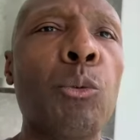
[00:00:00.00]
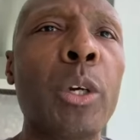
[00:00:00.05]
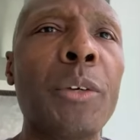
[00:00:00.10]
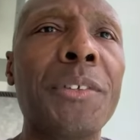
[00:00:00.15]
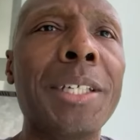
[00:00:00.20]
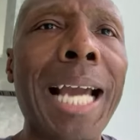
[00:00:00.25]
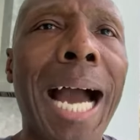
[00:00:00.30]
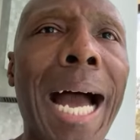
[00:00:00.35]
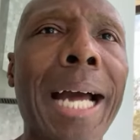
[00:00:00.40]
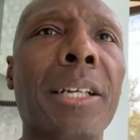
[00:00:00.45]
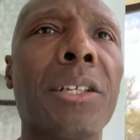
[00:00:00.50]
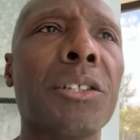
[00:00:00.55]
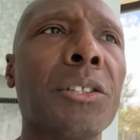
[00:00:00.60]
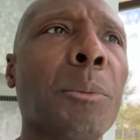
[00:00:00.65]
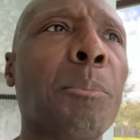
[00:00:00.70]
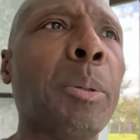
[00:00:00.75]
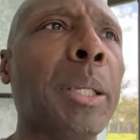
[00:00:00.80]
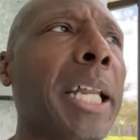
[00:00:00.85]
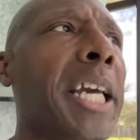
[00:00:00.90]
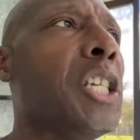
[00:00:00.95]
we've gotten to
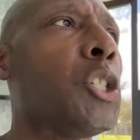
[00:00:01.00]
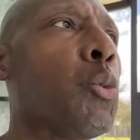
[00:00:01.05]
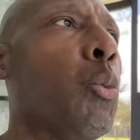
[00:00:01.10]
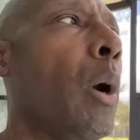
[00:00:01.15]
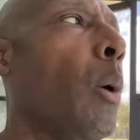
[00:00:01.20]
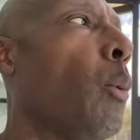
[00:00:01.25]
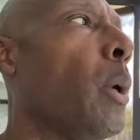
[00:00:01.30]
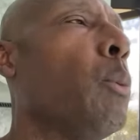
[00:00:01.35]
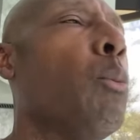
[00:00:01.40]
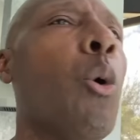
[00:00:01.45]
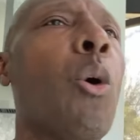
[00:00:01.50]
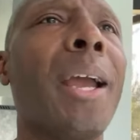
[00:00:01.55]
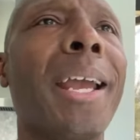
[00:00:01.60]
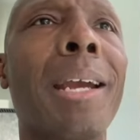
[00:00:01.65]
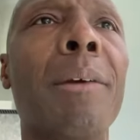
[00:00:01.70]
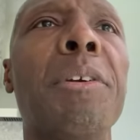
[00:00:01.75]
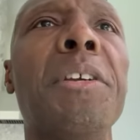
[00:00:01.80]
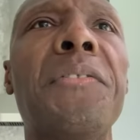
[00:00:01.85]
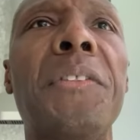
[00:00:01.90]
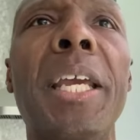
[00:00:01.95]
the place where we want
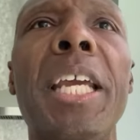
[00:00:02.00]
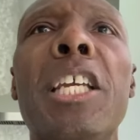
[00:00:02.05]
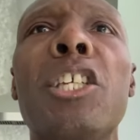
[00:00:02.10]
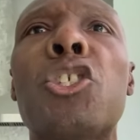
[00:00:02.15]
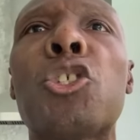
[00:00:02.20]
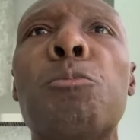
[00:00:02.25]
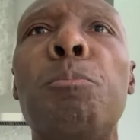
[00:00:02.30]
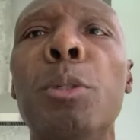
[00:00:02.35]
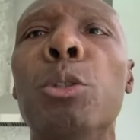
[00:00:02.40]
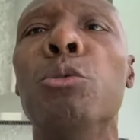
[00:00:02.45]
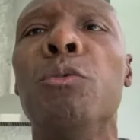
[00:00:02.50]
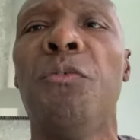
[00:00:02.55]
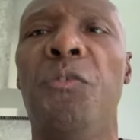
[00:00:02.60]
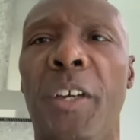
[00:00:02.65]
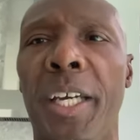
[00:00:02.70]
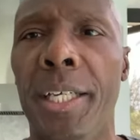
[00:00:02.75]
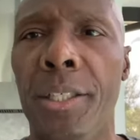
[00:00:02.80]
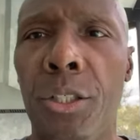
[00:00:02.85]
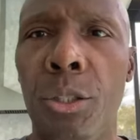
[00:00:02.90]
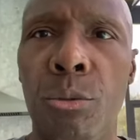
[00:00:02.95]
everything spoon
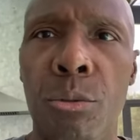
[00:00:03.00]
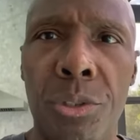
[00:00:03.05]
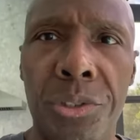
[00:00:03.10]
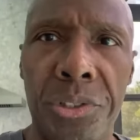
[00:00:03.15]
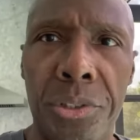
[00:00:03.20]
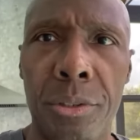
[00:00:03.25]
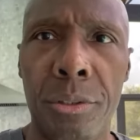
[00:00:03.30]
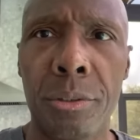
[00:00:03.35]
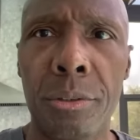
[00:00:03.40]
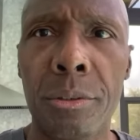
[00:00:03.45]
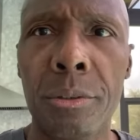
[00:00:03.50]
fed to us.